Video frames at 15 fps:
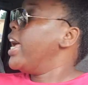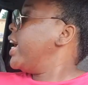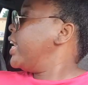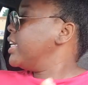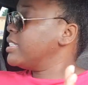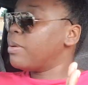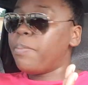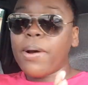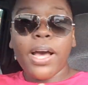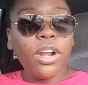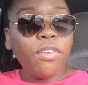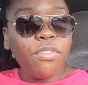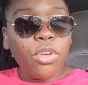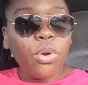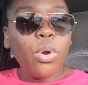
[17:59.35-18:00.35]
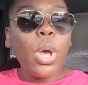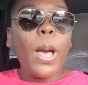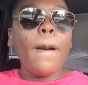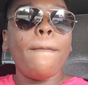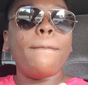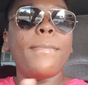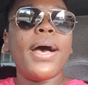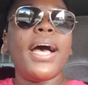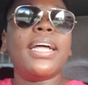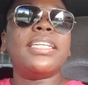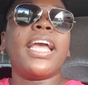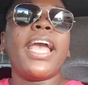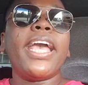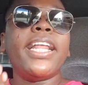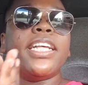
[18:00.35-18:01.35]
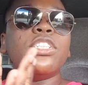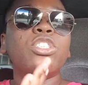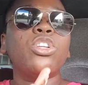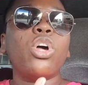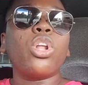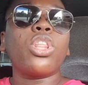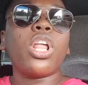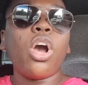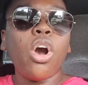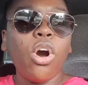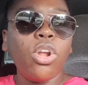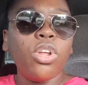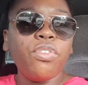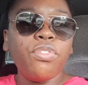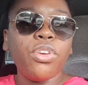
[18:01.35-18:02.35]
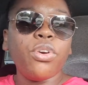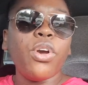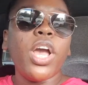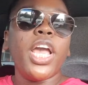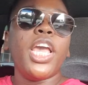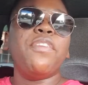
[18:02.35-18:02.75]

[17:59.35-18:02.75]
It is a part of you, but it is not the whole of you.